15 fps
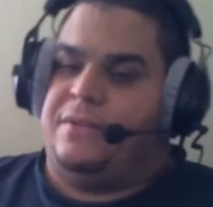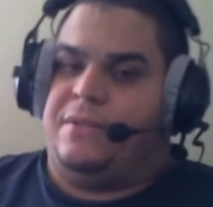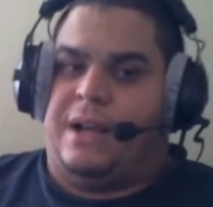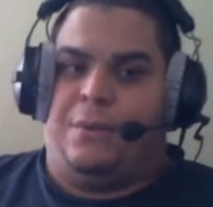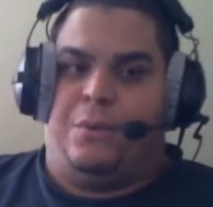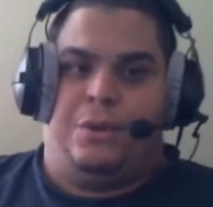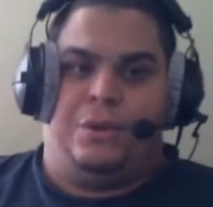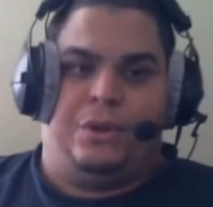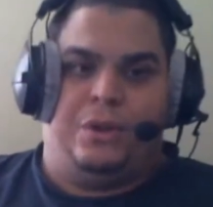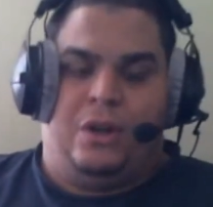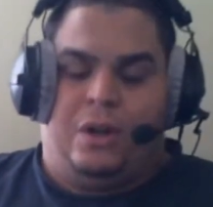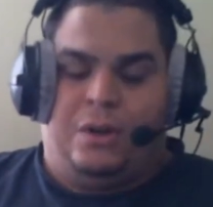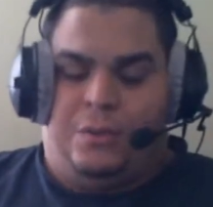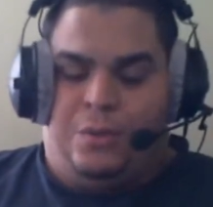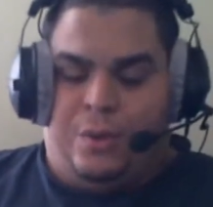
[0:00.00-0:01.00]
if I would have
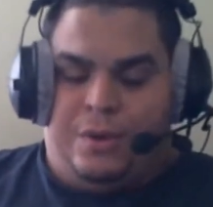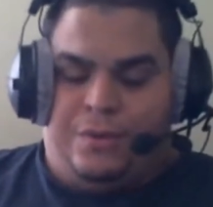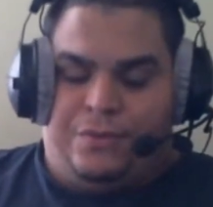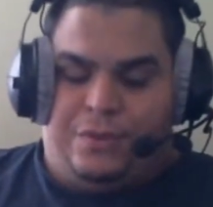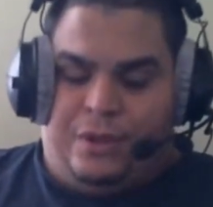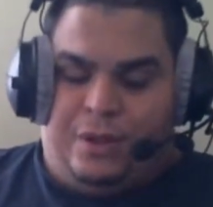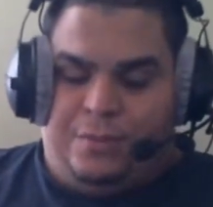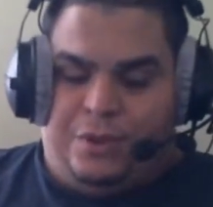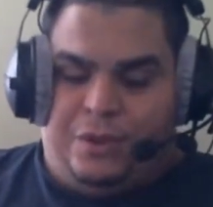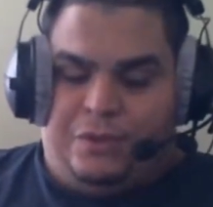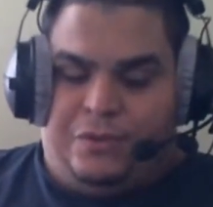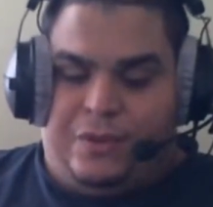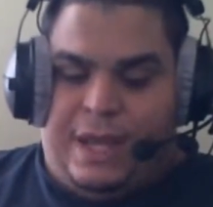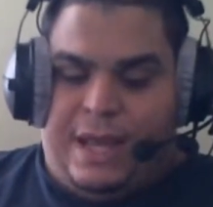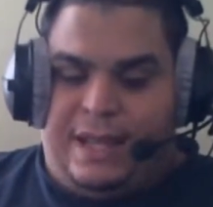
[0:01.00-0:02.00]
gone with those
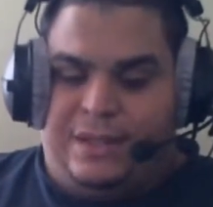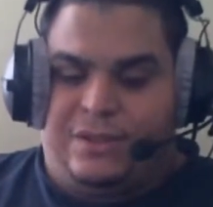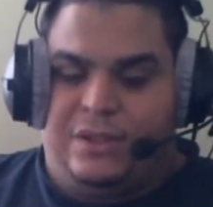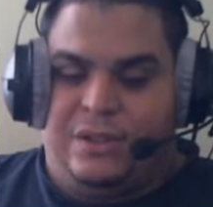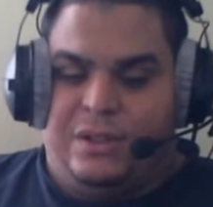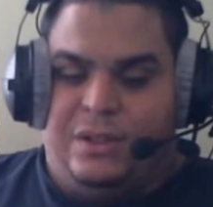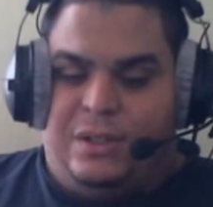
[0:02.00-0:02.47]
fans.